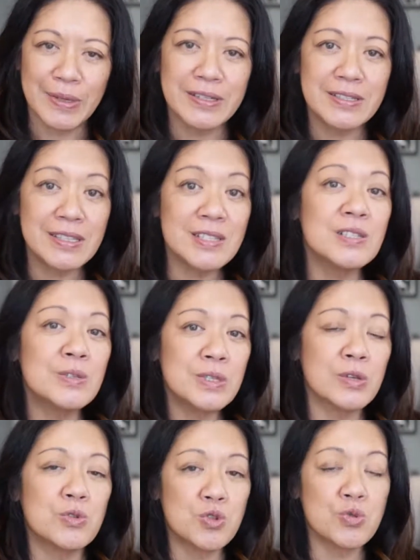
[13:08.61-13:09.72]
Because this is
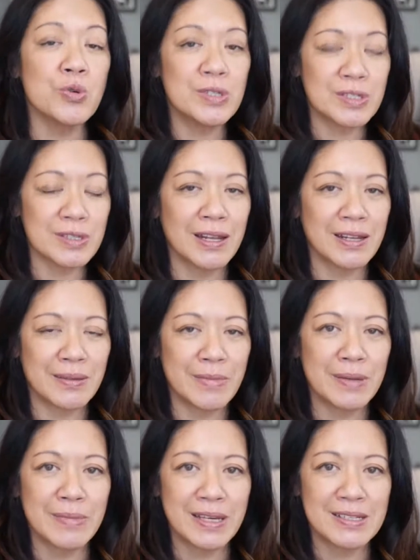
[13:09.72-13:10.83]
the true sign of
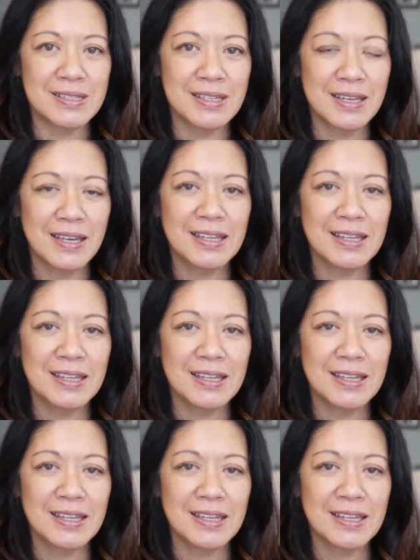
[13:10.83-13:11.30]
commitment,